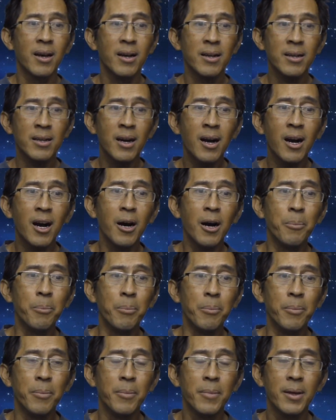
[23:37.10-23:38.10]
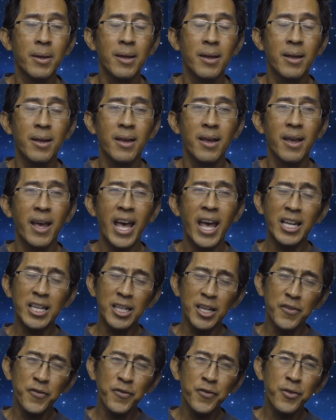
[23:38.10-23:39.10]
come and
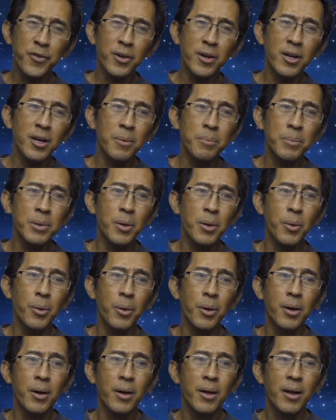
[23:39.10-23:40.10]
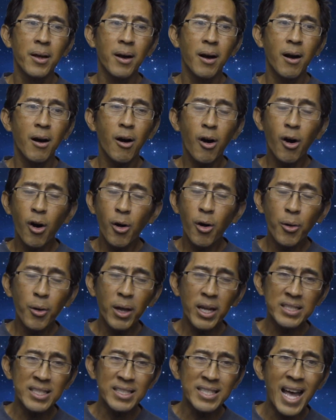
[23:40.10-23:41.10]
confirmed all
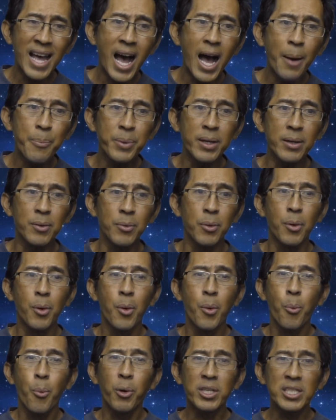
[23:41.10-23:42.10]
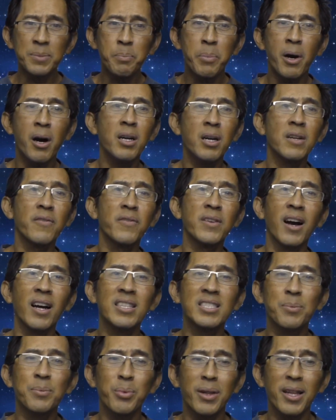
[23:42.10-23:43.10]
as has happened was part of
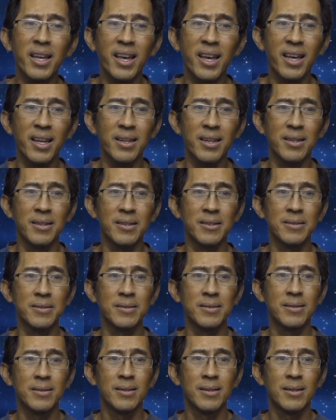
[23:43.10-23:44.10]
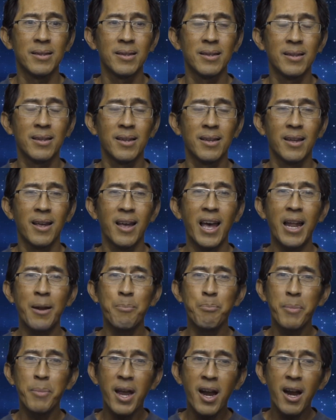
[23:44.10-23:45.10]
God's plan.
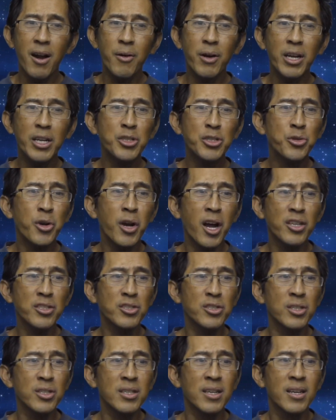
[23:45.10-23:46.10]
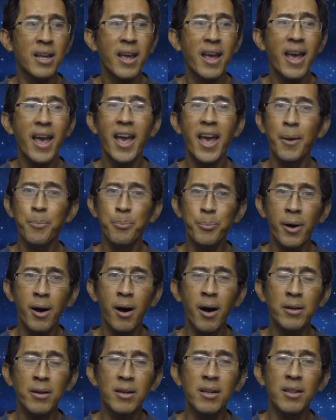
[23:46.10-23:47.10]
And Mary treasured and
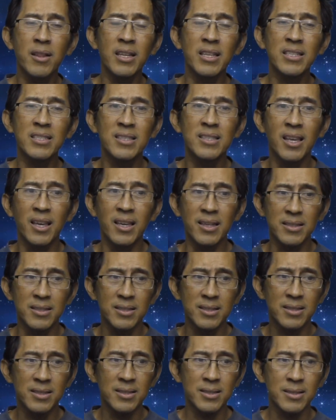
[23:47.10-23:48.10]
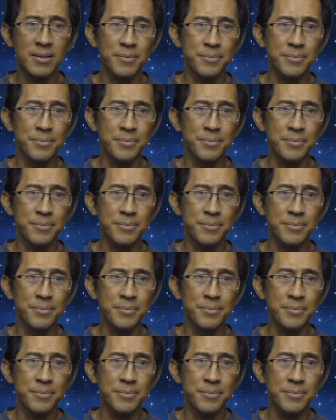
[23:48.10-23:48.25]
pondered these things.